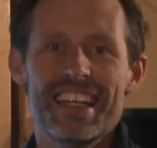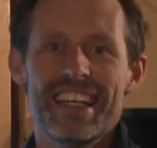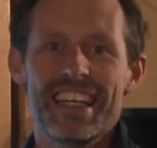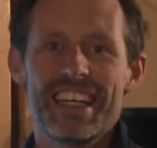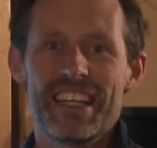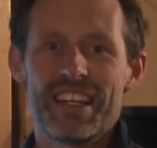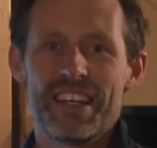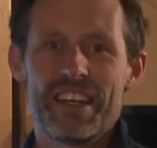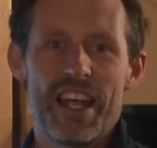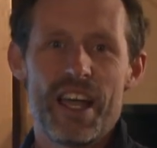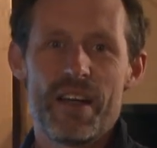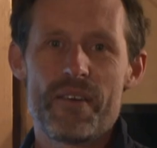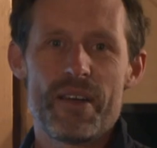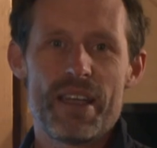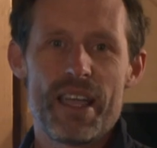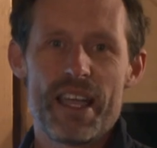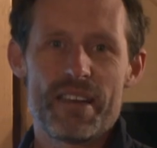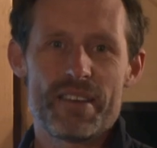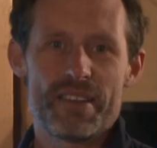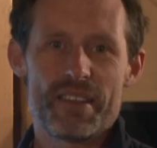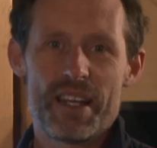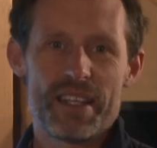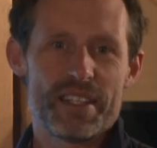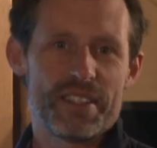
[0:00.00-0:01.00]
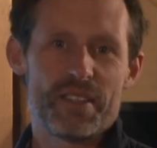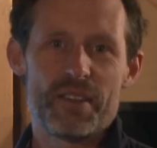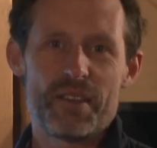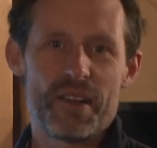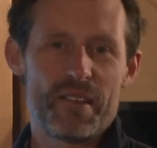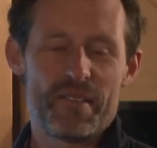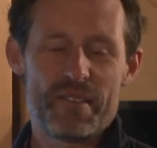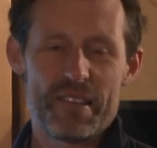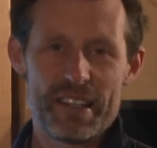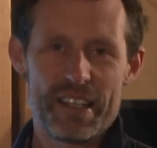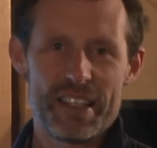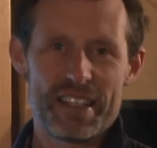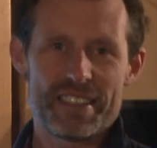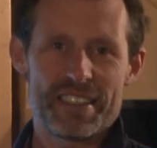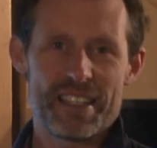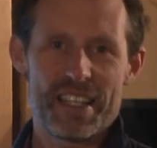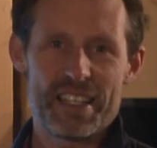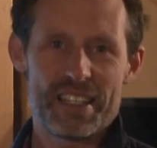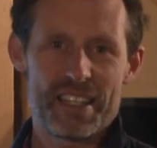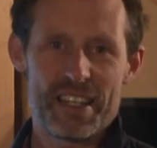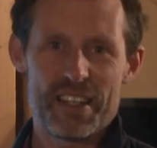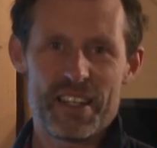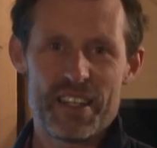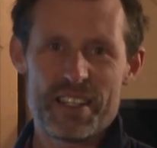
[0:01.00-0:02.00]
now I still get really
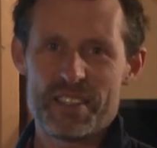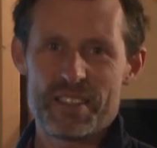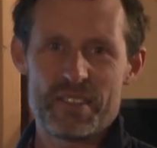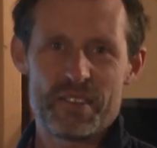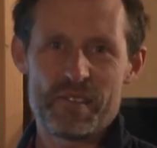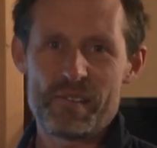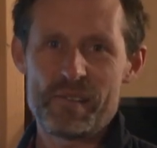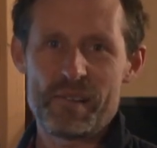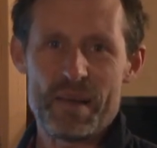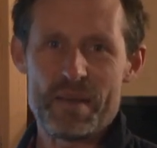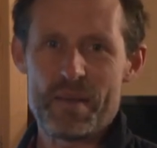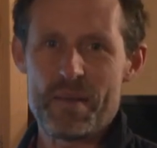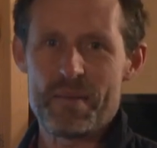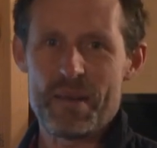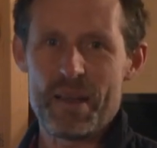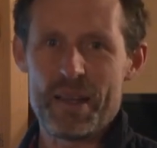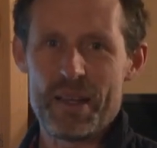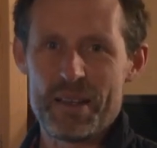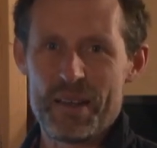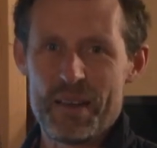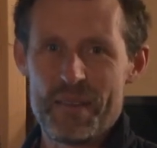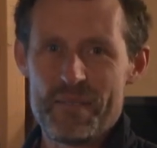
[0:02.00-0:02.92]
excited, and I still dream about